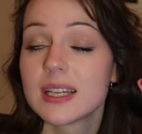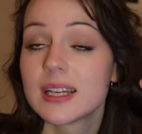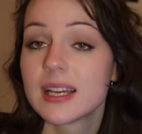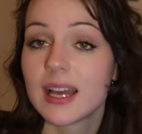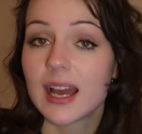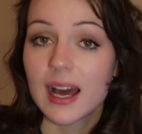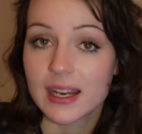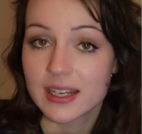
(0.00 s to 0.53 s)

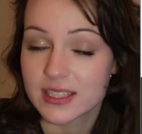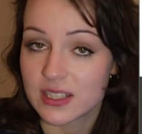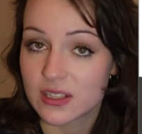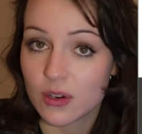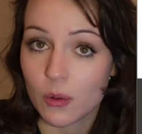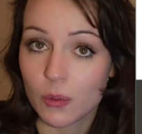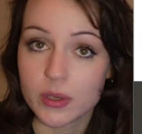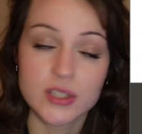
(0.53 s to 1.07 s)
and I did
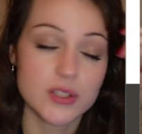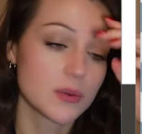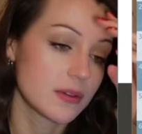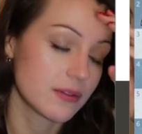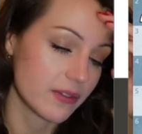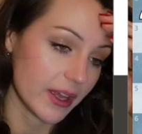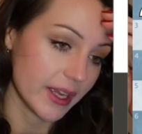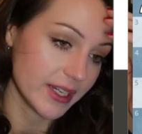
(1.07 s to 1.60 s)
not want to
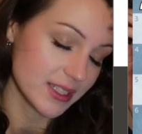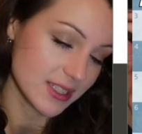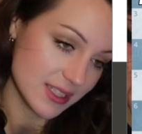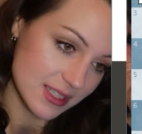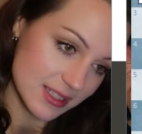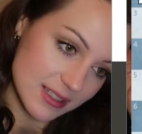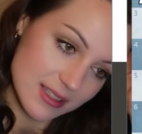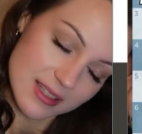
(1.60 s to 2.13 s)

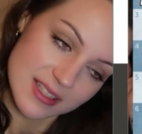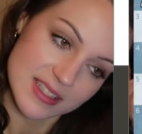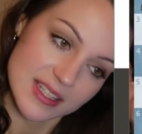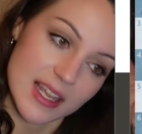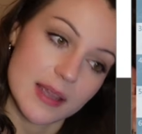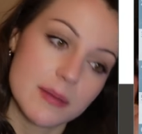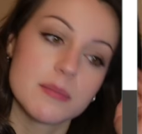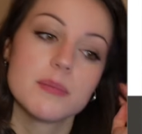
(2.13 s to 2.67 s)
invite the
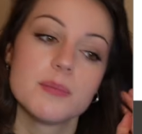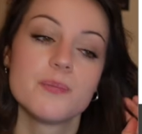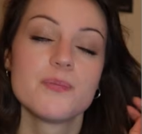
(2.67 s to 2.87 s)
same